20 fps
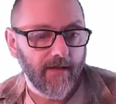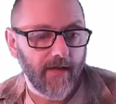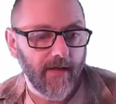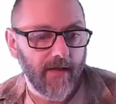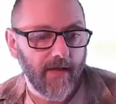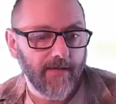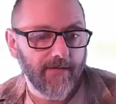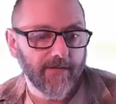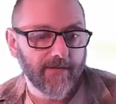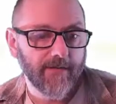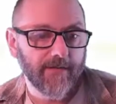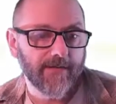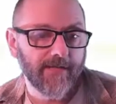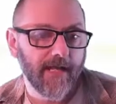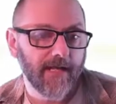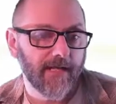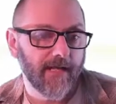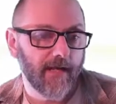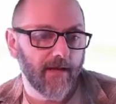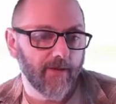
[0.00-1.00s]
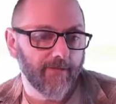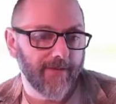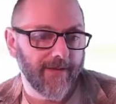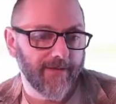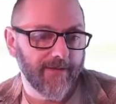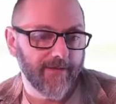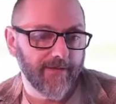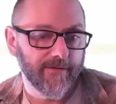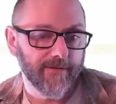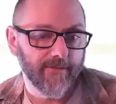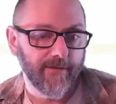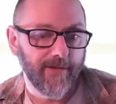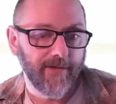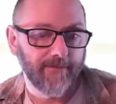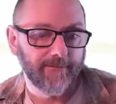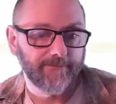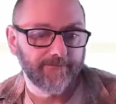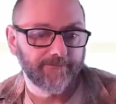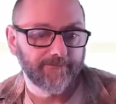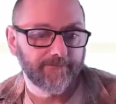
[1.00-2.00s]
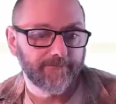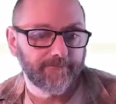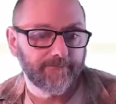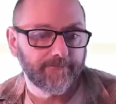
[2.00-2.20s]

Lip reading: And there's a set color method as well.